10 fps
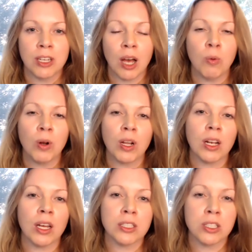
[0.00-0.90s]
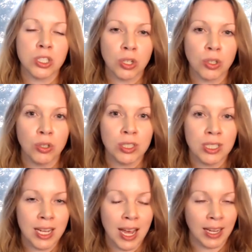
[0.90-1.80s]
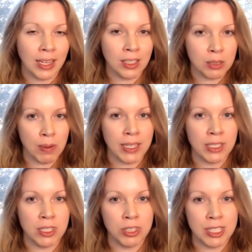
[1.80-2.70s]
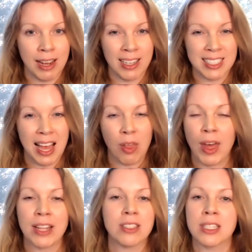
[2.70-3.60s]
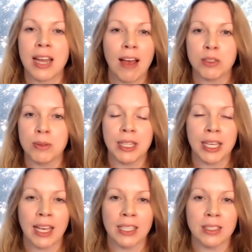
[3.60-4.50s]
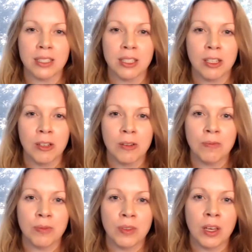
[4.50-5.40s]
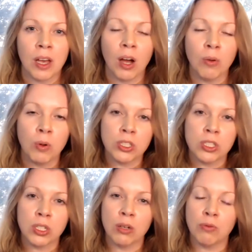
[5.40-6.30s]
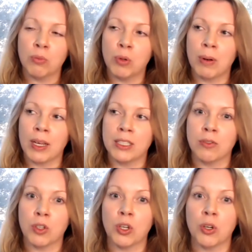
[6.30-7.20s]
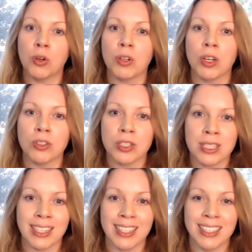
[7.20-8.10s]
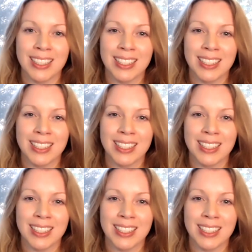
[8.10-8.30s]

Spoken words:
And what I'd like to show you today and explain to you today is how that doesn't have to be the case. I want us to come from a place of curiosity.